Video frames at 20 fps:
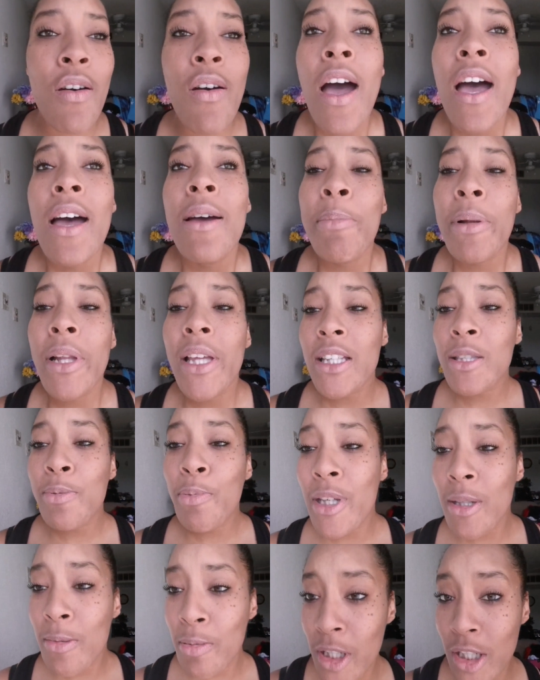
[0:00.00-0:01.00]
So
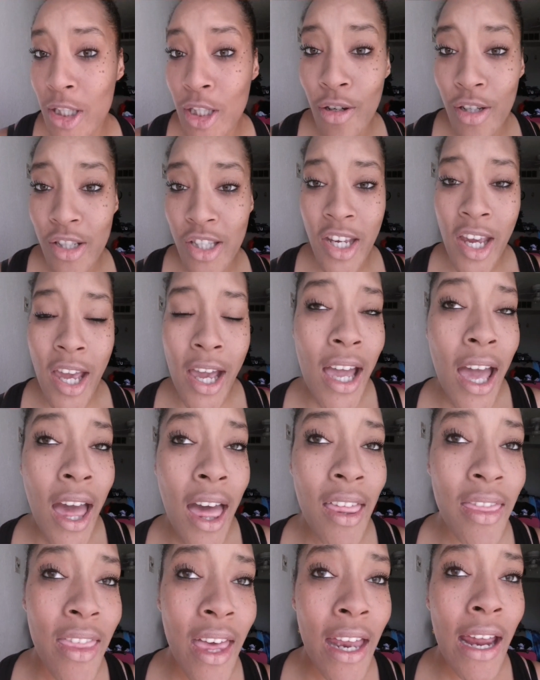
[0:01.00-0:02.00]
please, please, please go
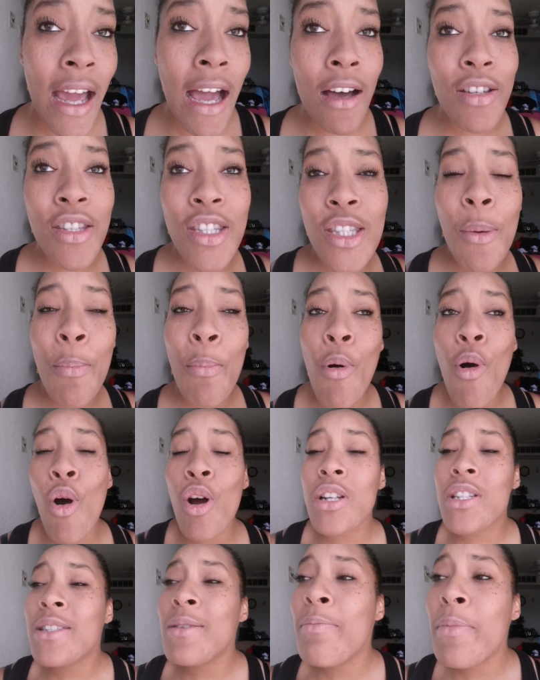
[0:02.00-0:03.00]
check that that out.
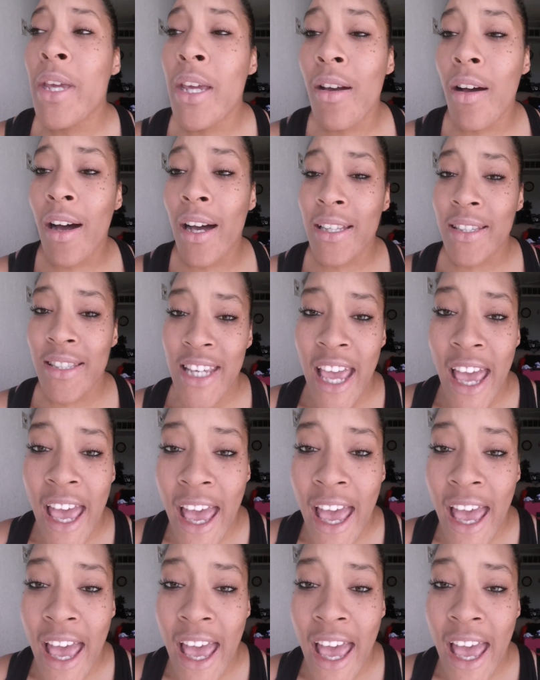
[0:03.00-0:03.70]
Support me on